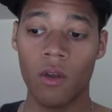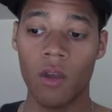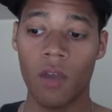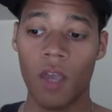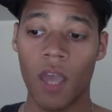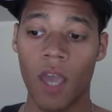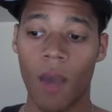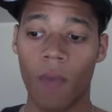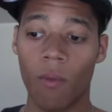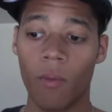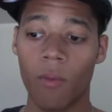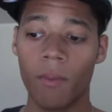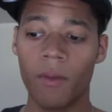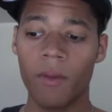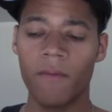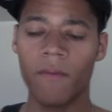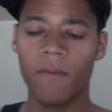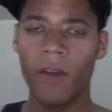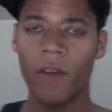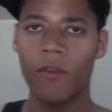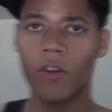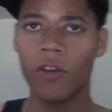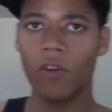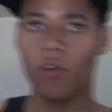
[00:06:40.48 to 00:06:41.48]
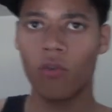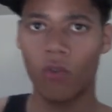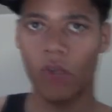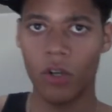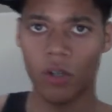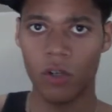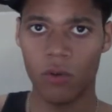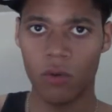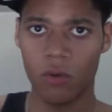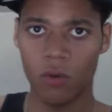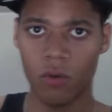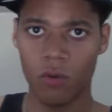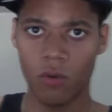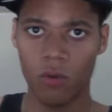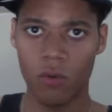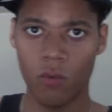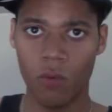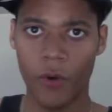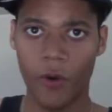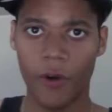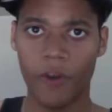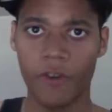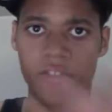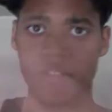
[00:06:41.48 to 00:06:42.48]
and will be very critical with her